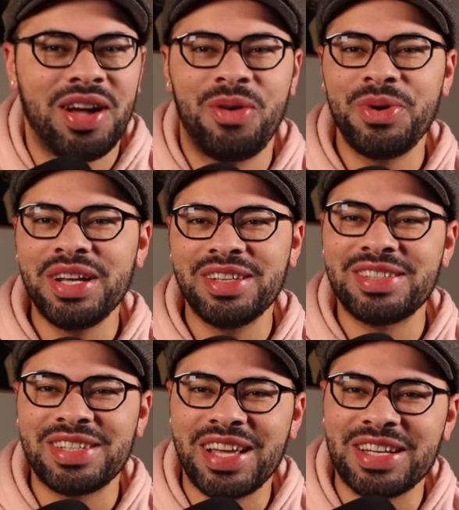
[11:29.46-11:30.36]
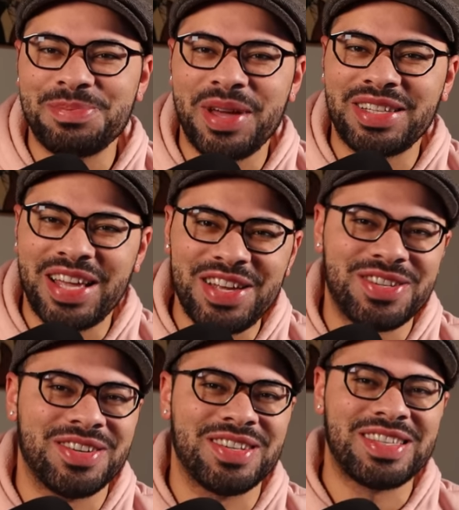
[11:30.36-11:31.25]
A realistic
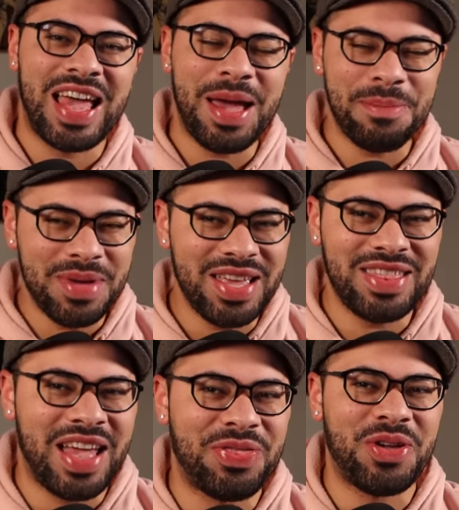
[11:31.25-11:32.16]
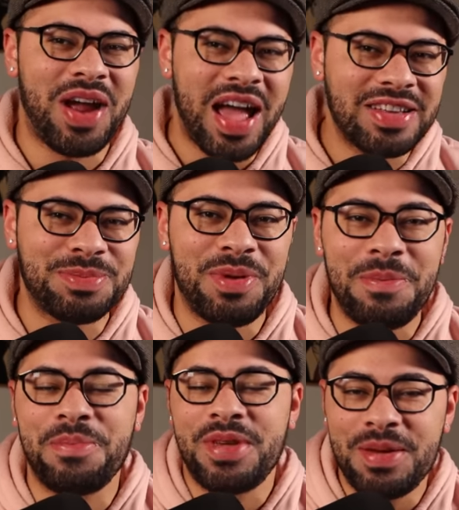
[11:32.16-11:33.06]
expectation, does that mean that there has
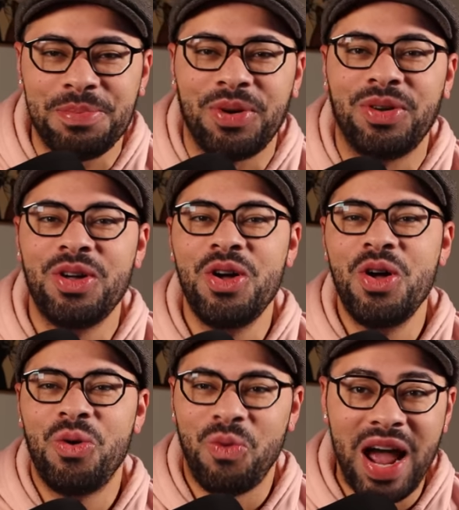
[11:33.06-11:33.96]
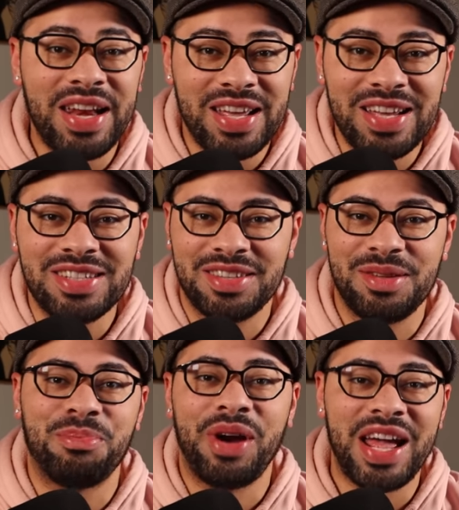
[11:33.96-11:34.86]
been people writing into
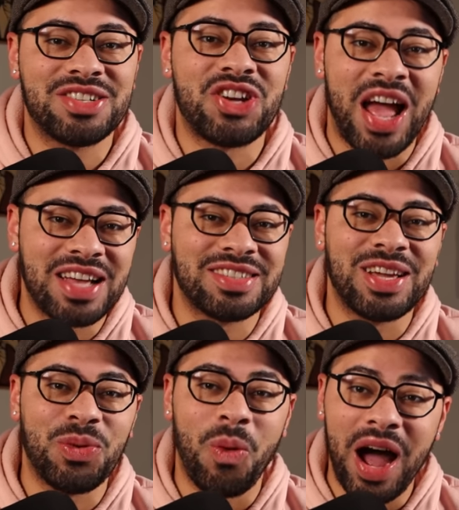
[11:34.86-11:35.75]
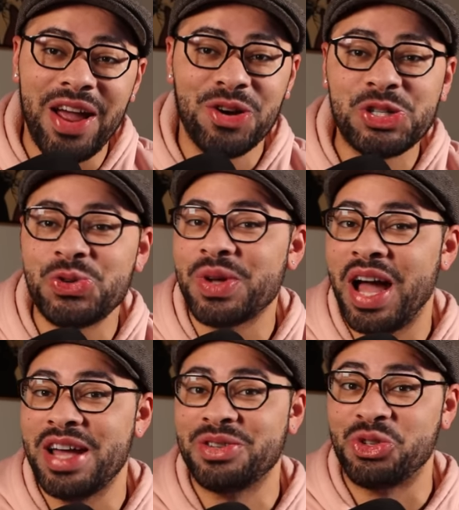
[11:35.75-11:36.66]
the branch asking, why aren't you
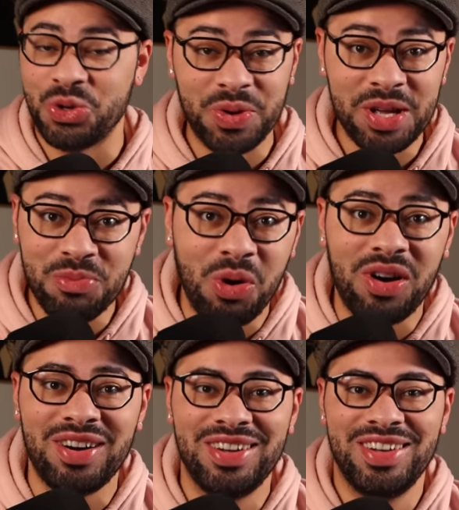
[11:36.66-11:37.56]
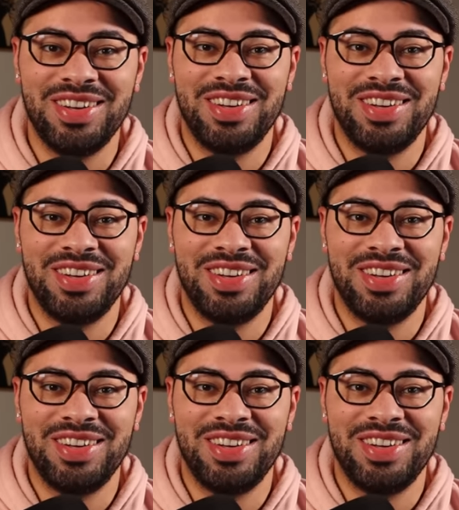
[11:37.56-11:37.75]
guys doing more?